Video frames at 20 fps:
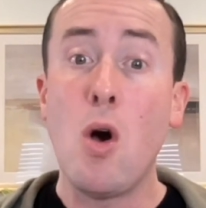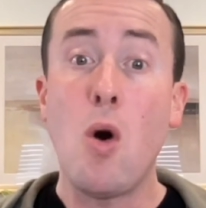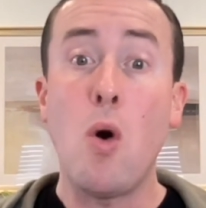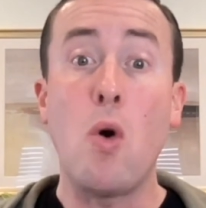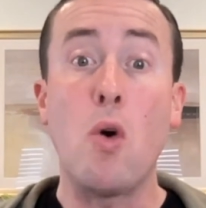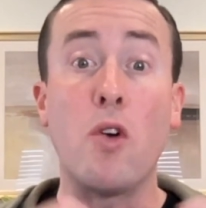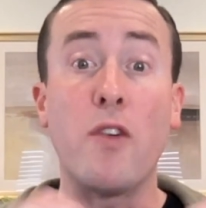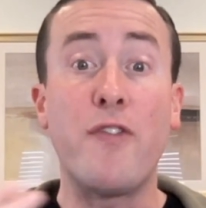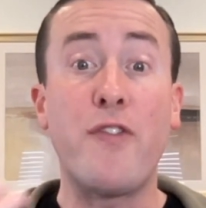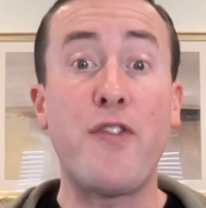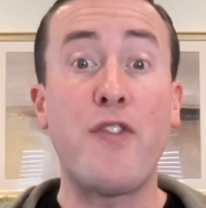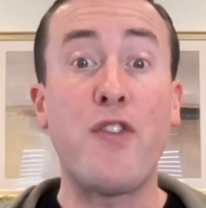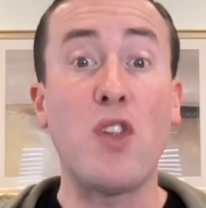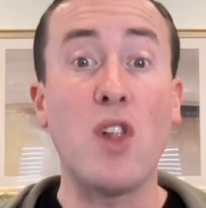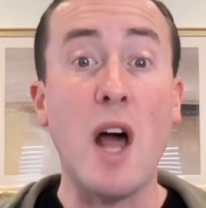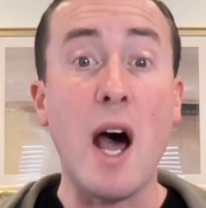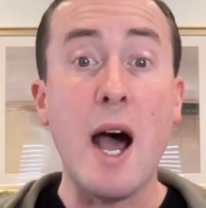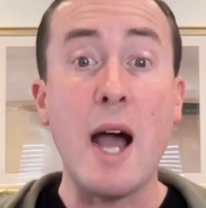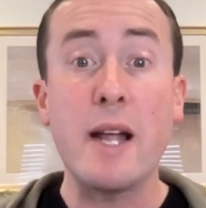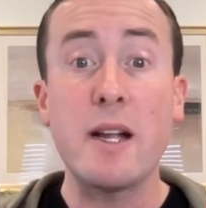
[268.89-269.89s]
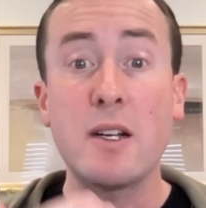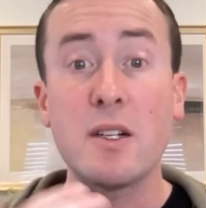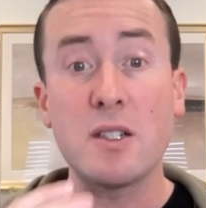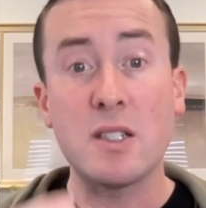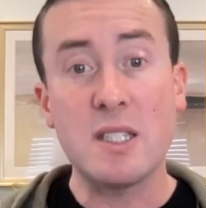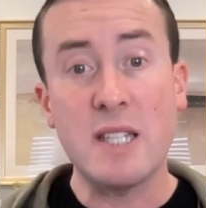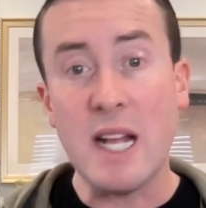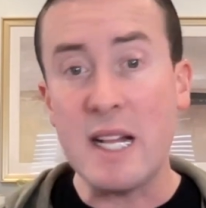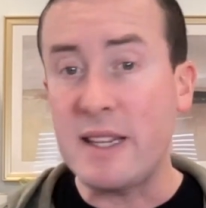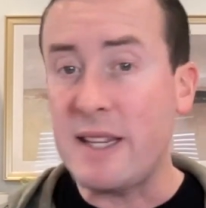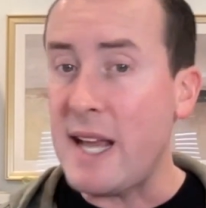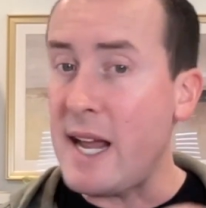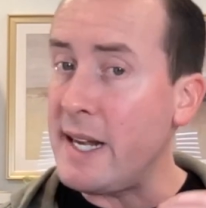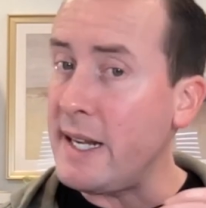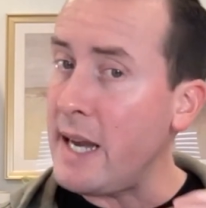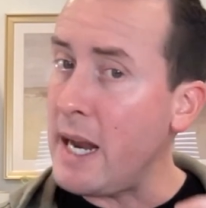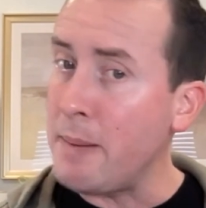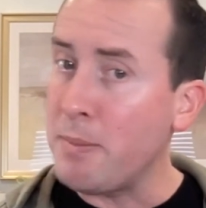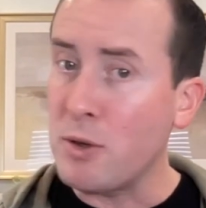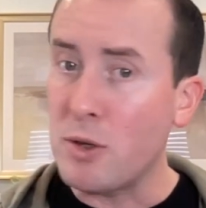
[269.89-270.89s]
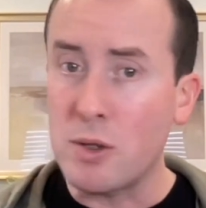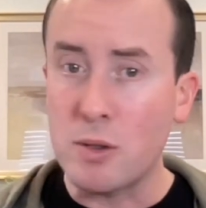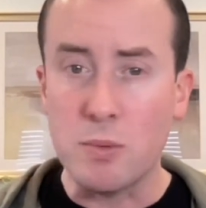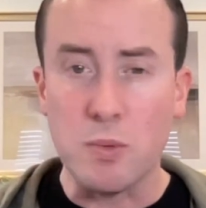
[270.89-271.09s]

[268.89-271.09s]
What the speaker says: or flyers that neighborhood